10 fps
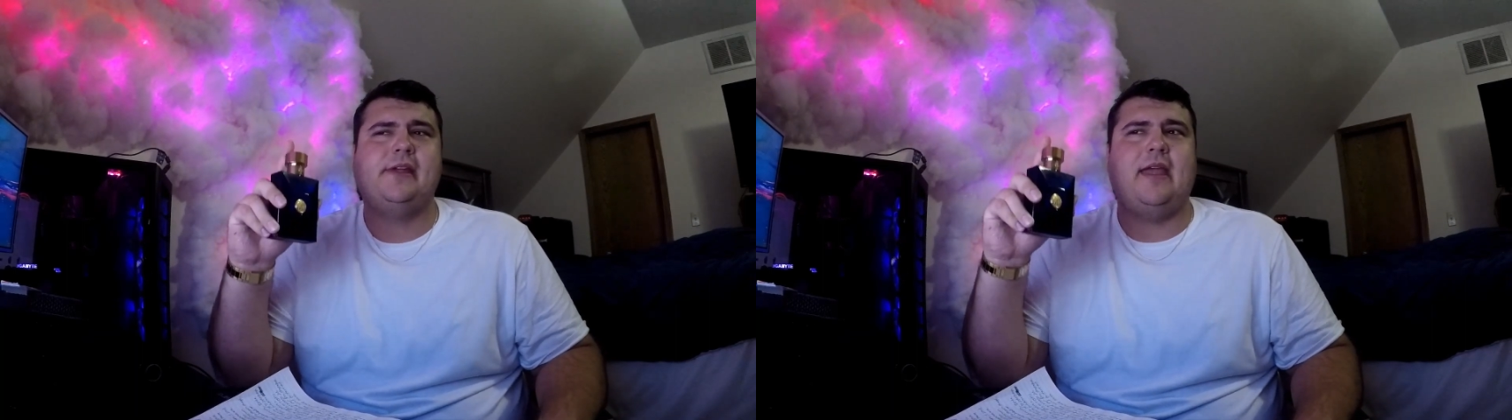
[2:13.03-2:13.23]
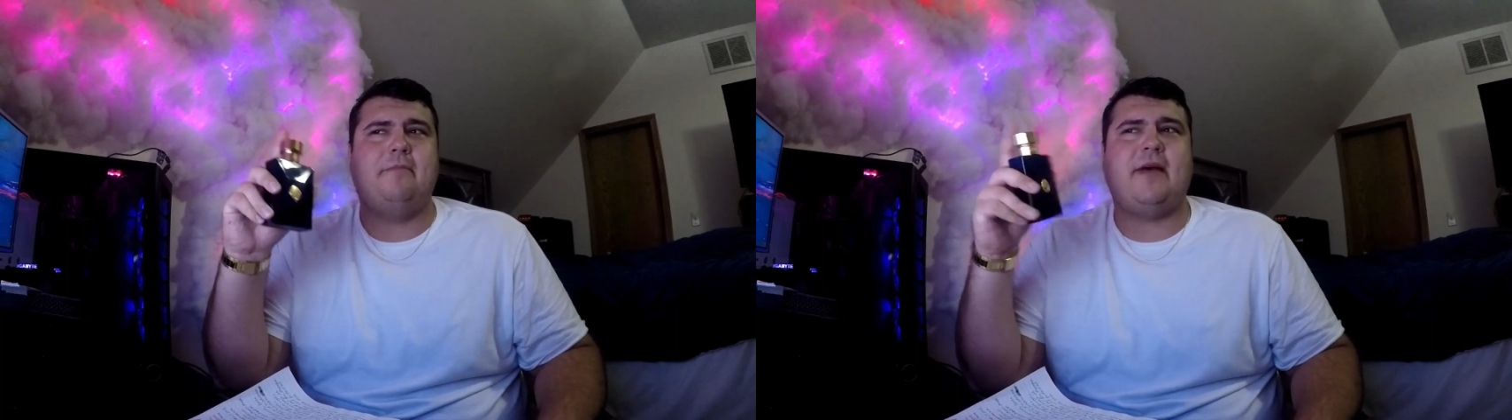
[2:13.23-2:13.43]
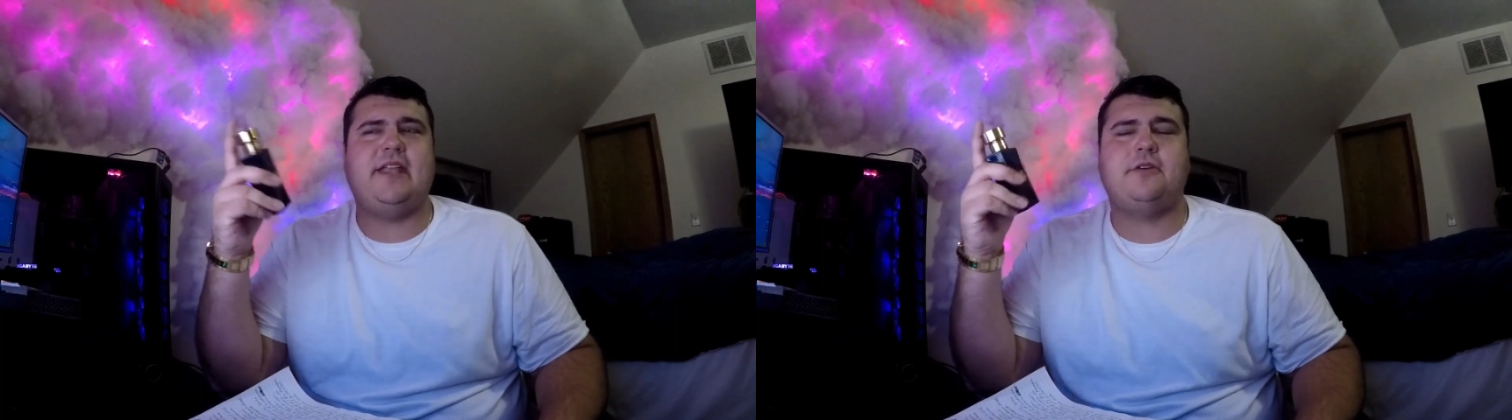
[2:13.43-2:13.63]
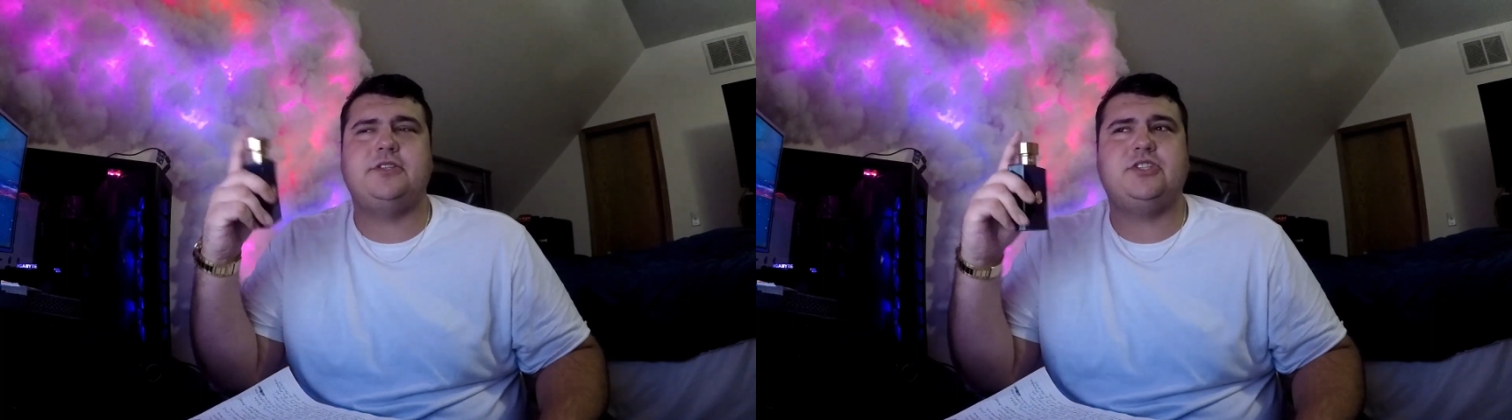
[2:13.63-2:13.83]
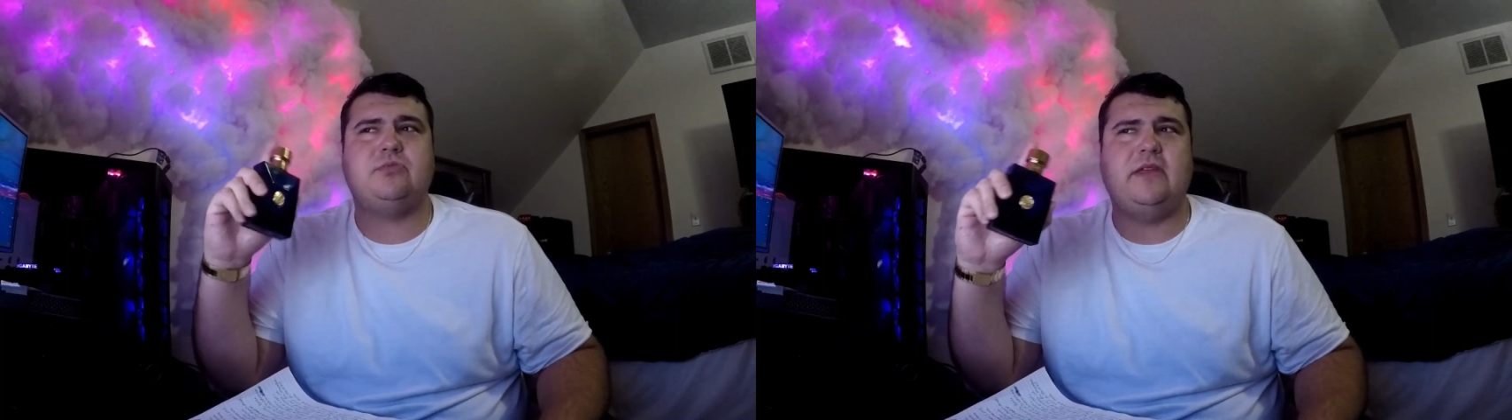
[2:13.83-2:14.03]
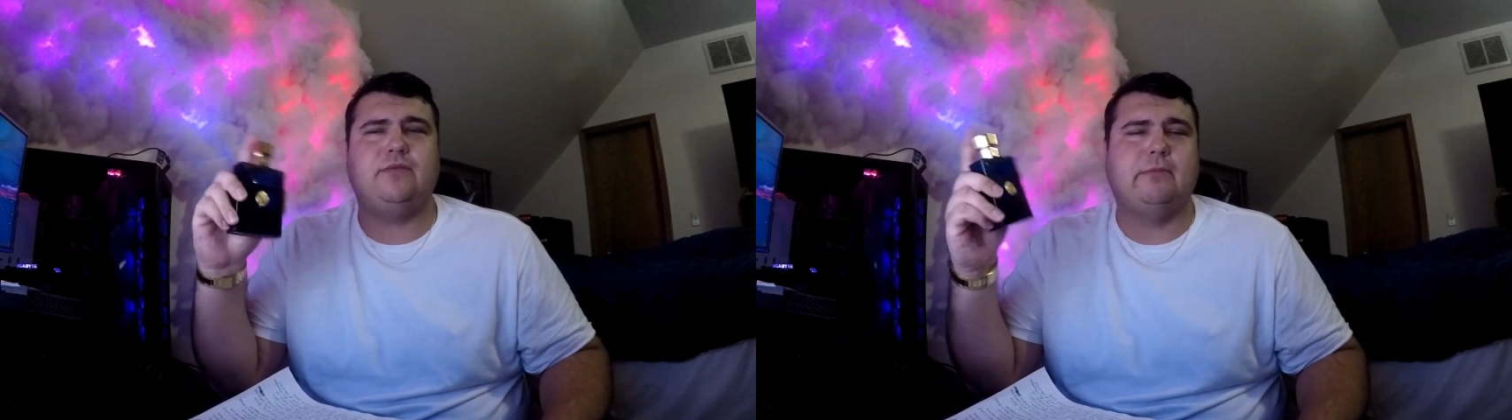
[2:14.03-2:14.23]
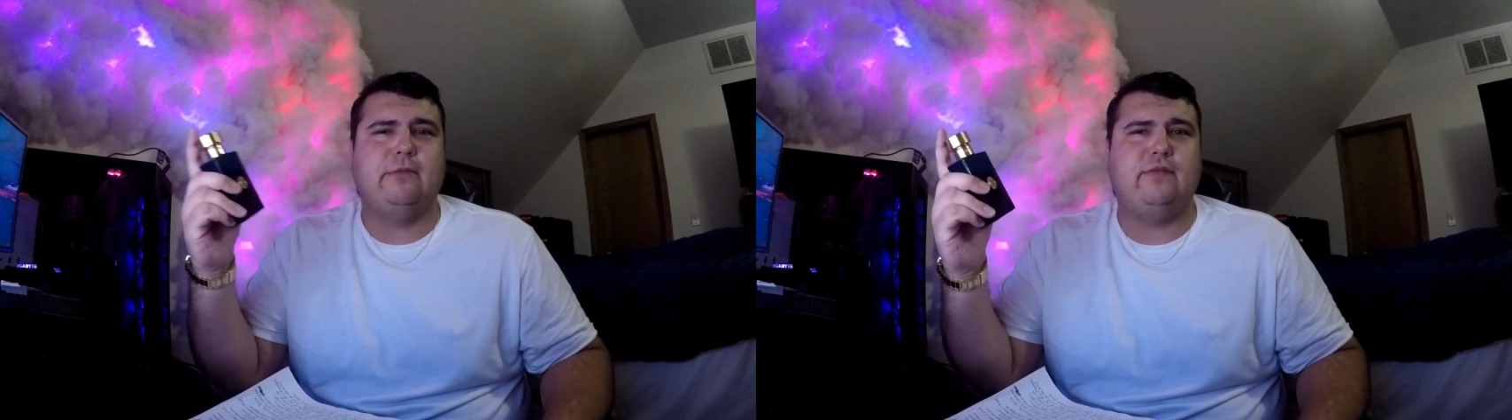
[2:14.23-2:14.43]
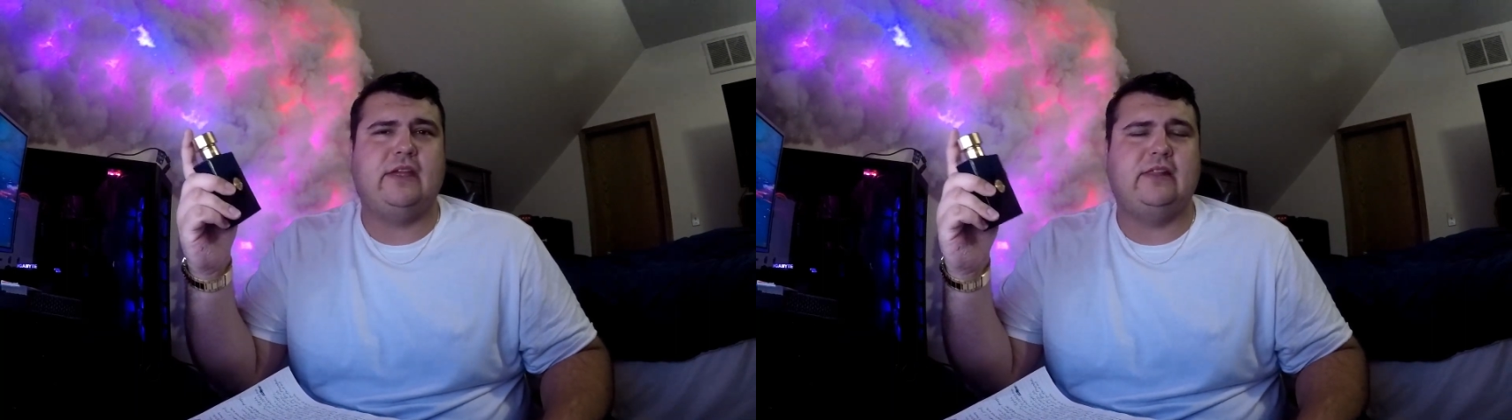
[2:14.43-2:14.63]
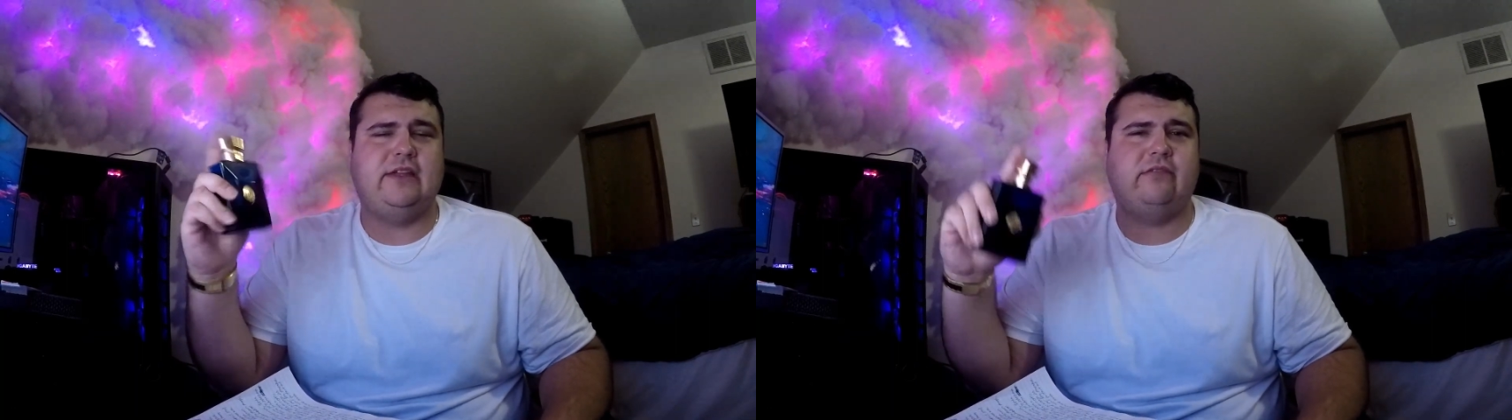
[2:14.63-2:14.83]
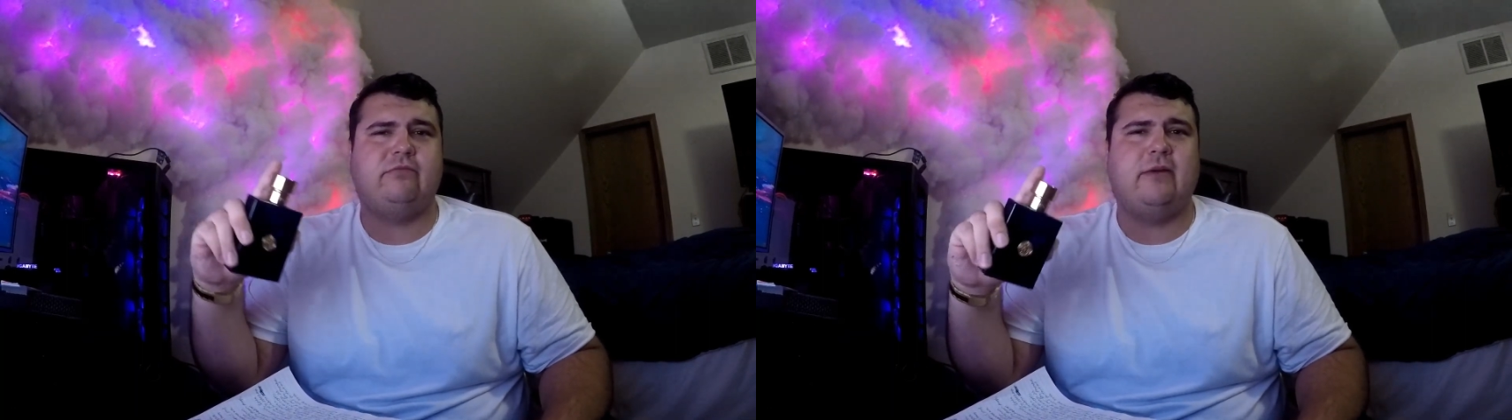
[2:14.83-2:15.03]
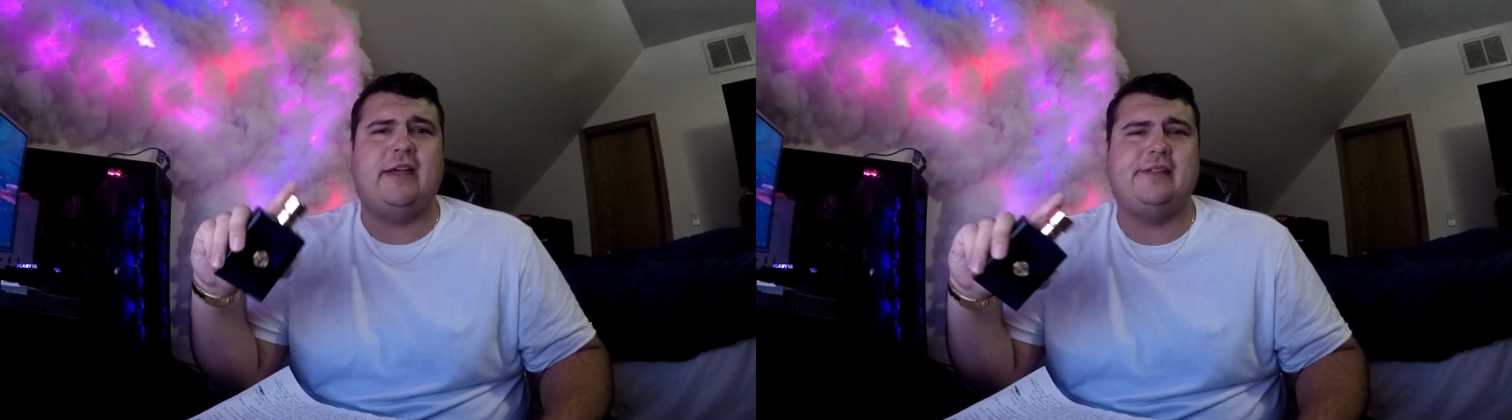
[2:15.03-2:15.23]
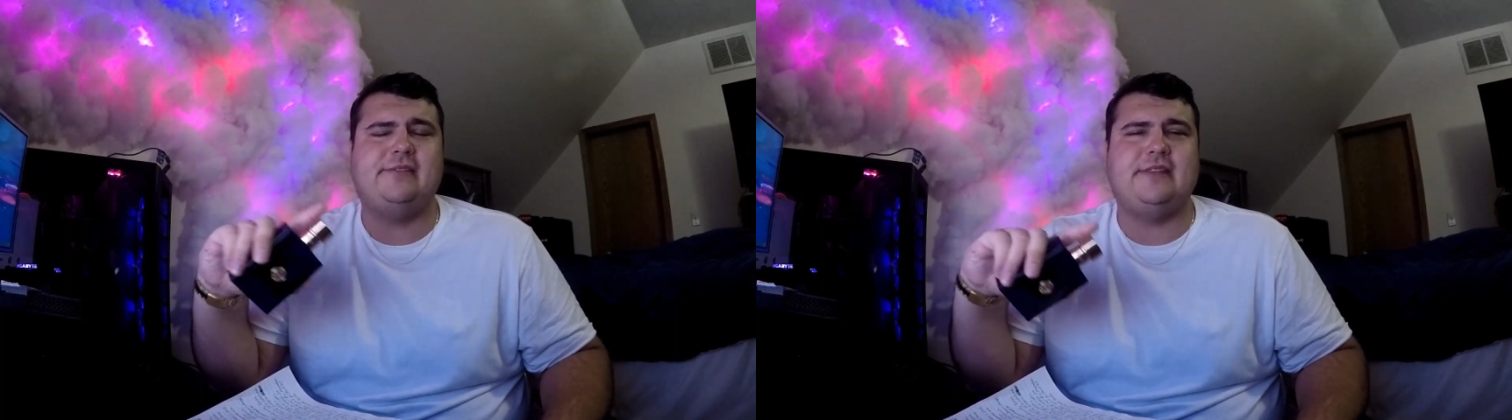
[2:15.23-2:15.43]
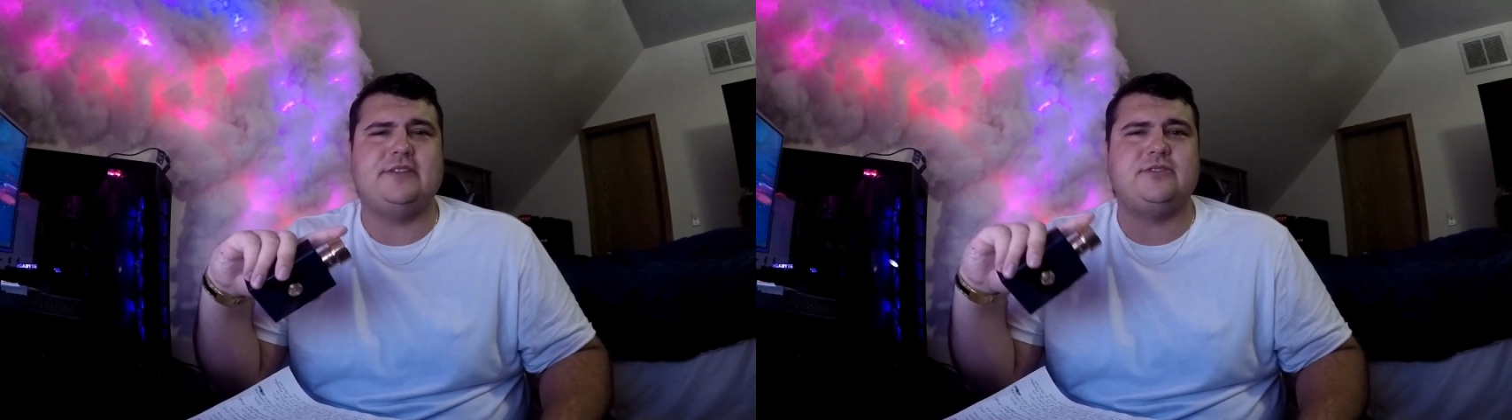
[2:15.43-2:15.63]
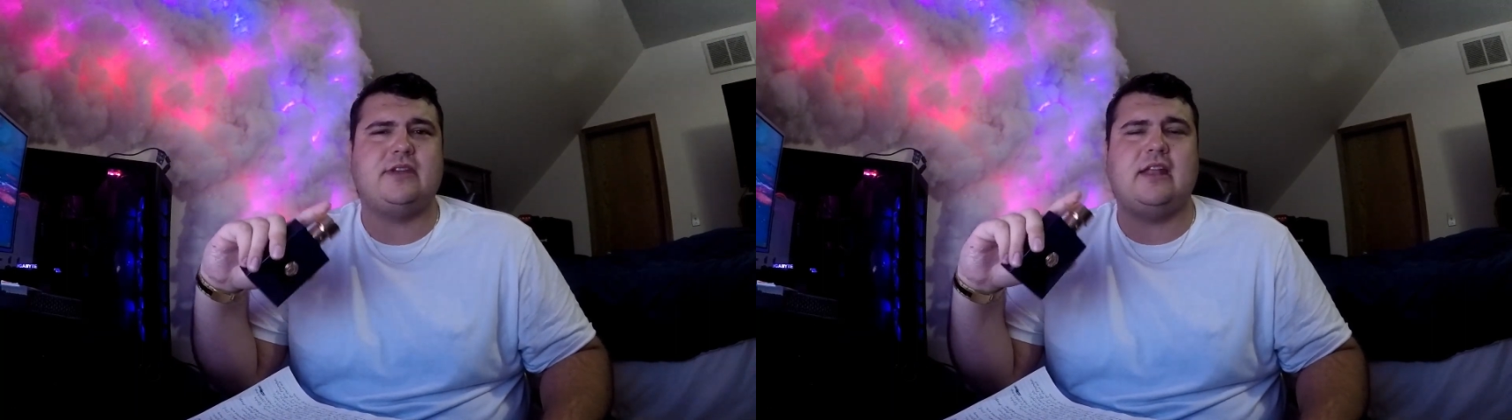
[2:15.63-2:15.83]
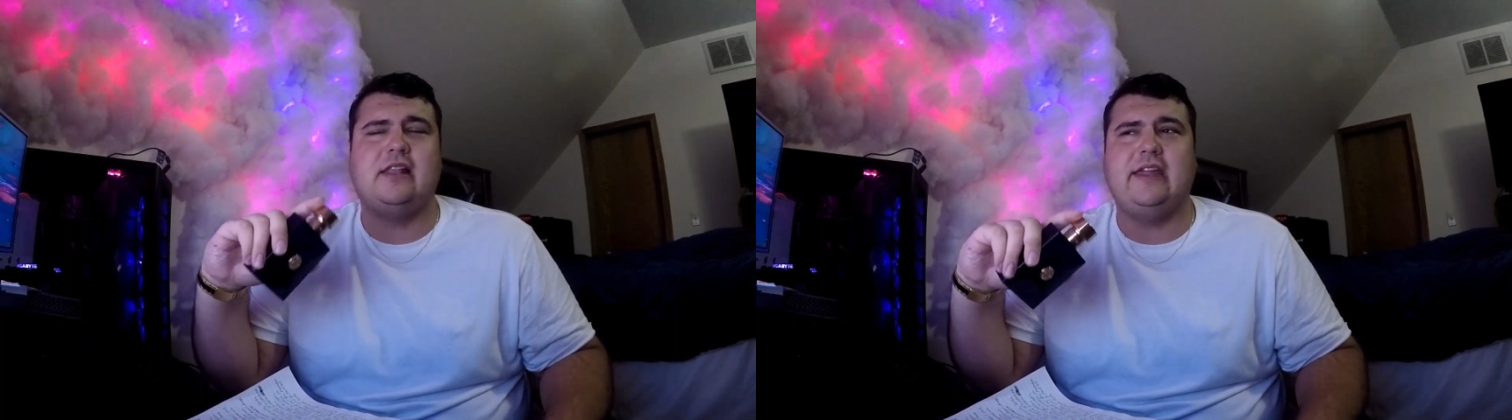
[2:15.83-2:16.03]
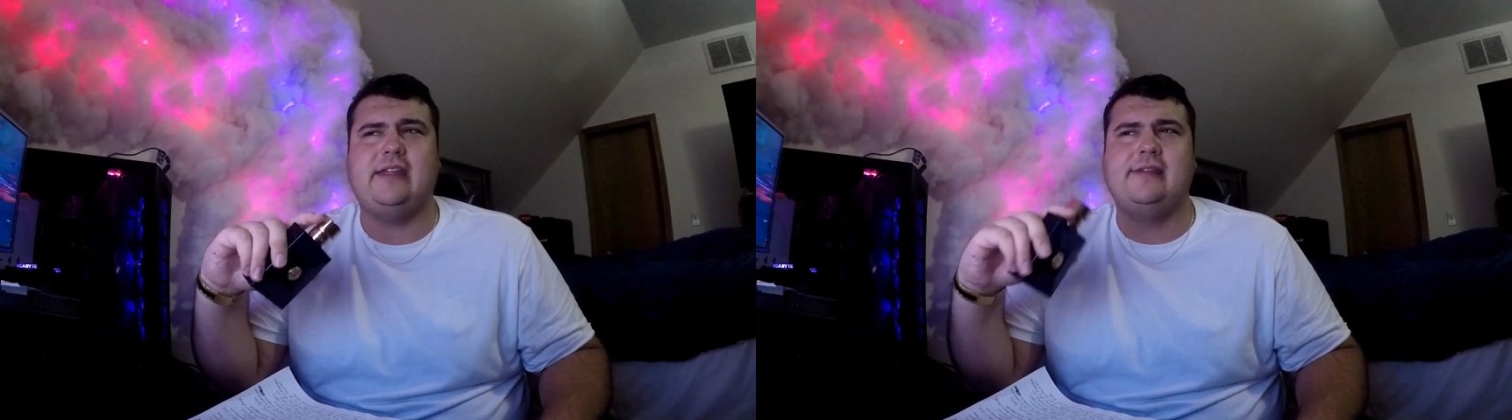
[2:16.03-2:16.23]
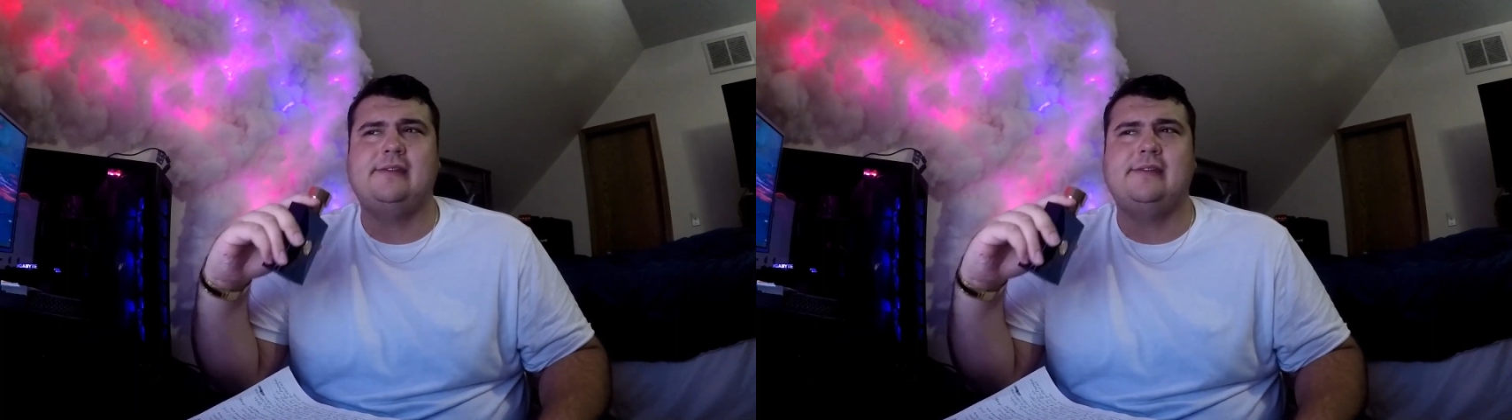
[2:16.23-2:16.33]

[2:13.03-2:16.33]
it might not just be from the fig leaf, but that's kind of like